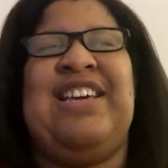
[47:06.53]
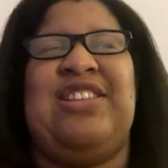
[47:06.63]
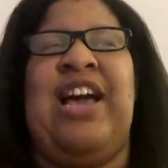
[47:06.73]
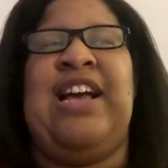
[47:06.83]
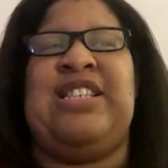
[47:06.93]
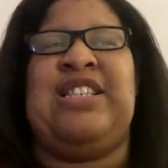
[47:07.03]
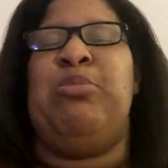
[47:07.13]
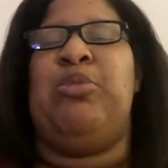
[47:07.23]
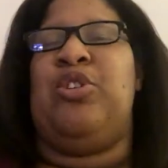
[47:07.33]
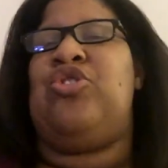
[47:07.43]
can see
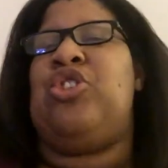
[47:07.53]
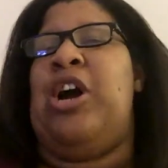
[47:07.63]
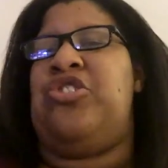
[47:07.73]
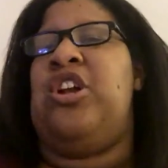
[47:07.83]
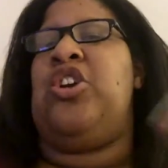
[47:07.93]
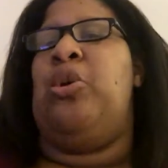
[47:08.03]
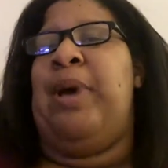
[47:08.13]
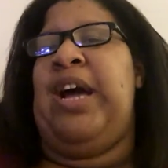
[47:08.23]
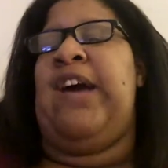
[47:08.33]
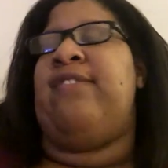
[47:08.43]
him trying to go
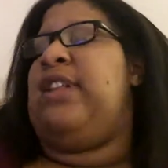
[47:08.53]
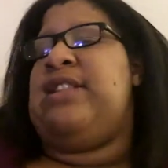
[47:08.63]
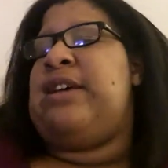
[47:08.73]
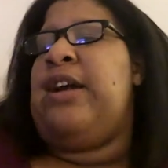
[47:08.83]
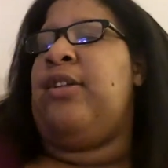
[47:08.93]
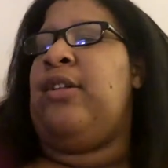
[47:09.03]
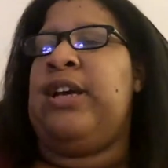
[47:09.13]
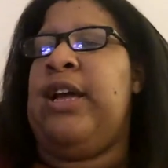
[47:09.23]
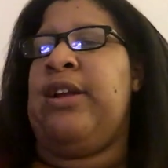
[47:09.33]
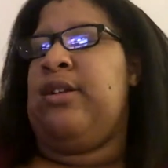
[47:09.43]
back after that title
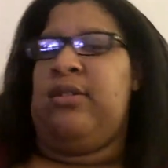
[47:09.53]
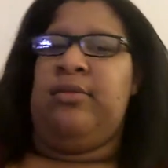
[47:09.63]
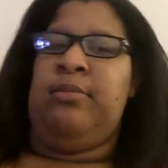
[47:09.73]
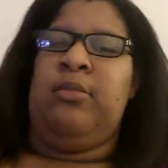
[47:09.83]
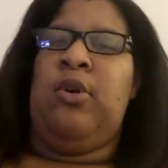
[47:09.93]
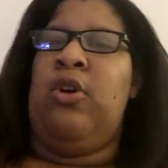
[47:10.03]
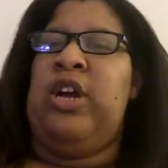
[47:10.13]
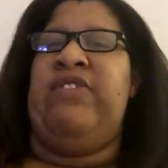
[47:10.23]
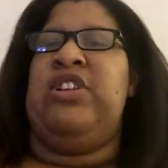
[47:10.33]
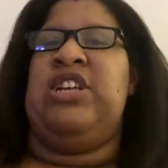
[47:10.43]
again. Or
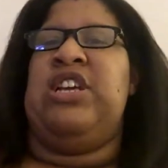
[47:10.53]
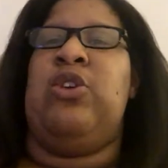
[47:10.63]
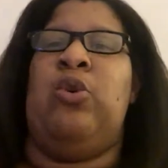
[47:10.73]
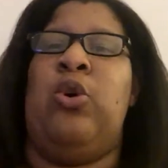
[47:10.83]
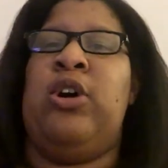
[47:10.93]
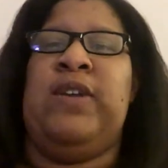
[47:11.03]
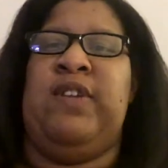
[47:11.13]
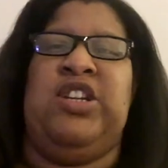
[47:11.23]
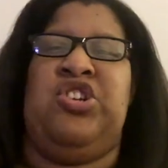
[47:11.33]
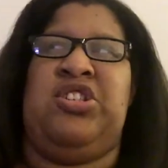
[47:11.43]
even
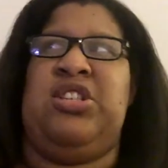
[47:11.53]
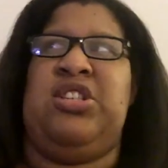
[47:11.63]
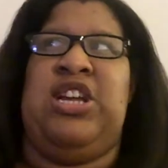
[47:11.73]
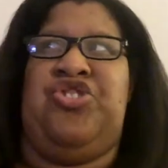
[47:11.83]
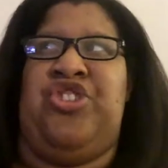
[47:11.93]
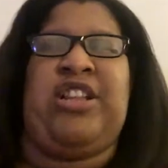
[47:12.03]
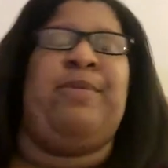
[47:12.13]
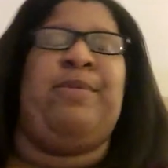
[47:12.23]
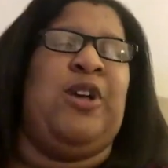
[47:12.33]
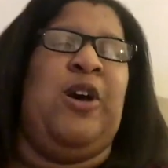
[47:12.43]
just injecting
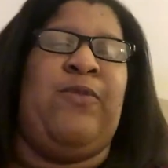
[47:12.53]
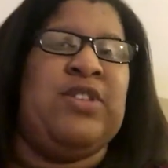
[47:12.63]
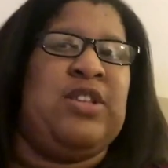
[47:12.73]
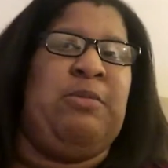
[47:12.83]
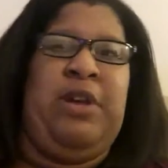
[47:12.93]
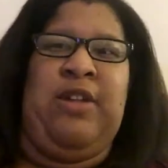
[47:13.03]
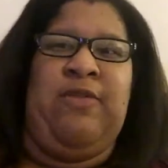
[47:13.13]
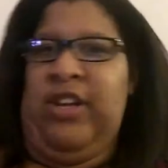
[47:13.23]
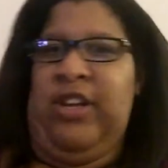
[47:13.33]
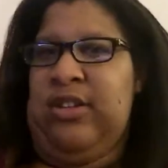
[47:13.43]
himself into the main
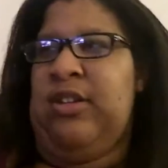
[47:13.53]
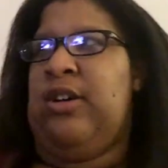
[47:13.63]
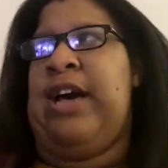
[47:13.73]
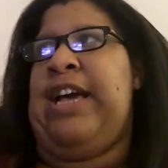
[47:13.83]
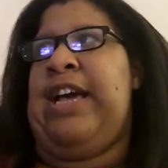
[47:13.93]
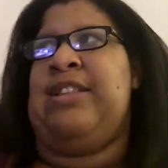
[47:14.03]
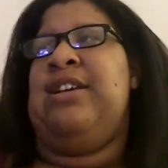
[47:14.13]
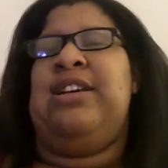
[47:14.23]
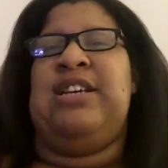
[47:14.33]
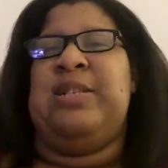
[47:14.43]
event.
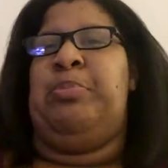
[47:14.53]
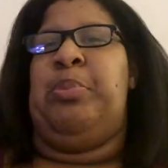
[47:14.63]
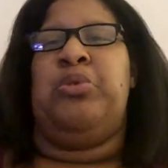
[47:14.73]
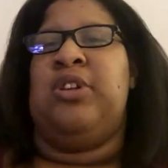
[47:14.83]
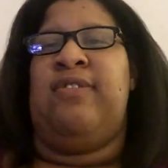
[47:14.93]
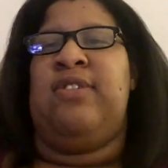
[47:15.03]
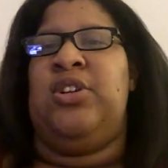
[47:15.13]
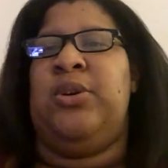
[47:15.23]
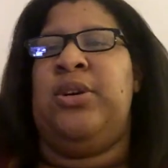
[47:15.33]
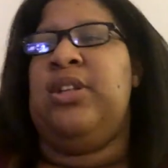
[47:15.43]
He's bold enough to
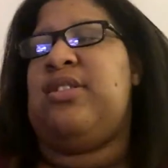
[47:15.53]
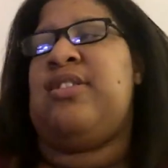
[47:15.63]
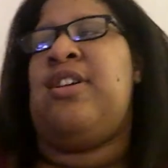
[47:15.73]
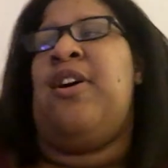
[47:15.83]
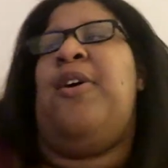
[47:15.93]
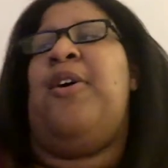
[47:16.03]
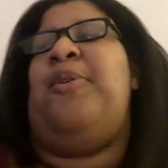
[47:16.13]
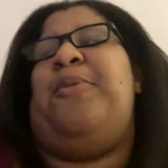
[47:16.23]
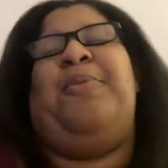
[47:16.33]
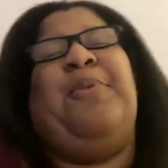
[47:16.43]
do it.
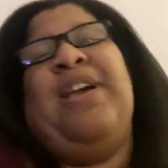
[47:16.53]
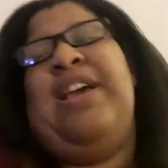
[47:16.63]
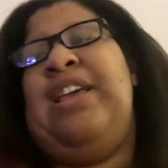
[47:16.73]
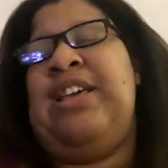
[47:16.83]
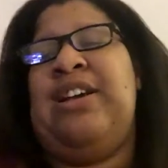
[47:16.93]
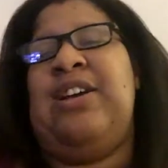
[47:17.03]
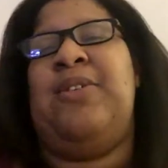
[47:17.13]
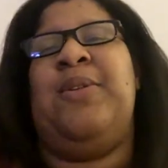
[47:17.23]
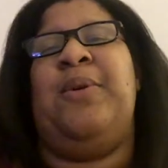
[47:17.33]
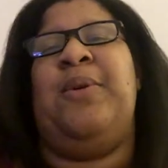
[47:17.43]
So he can go
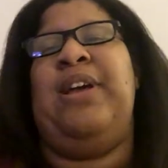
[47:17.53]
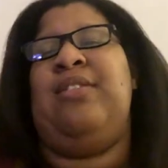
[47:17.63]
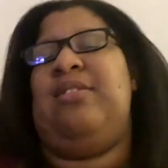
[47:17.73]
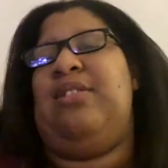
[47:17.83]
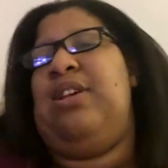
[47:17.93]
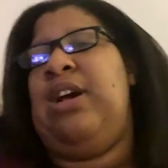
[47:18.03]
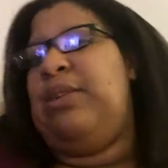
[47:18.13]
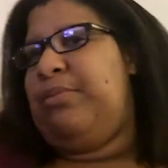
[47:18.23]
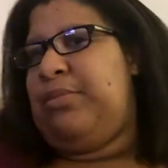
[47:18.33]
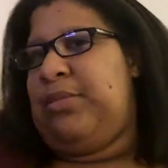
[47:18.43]
either way.
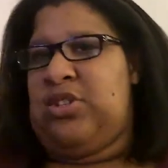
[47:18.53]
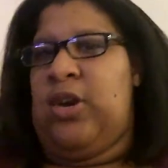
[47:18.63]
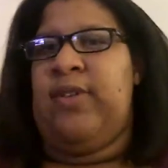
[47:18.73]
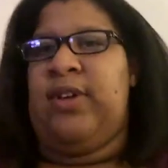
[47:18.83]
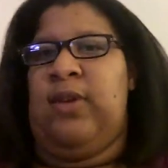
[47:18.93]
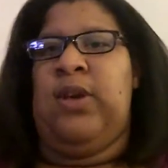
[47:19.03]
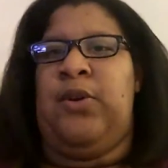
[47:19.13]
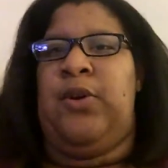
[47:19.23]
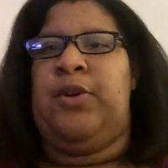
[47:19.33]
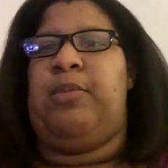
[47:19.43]
Deserving of
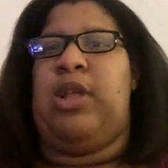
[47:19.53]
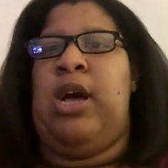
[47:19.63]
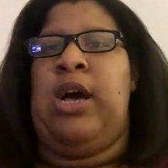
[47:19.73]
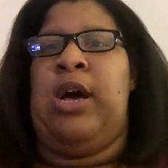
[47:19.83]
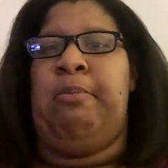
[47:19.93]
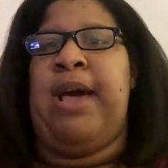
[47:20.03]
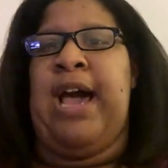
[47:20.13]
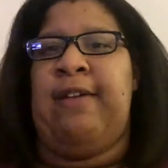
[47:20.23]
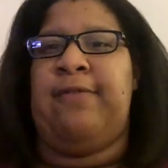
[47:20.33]
either path.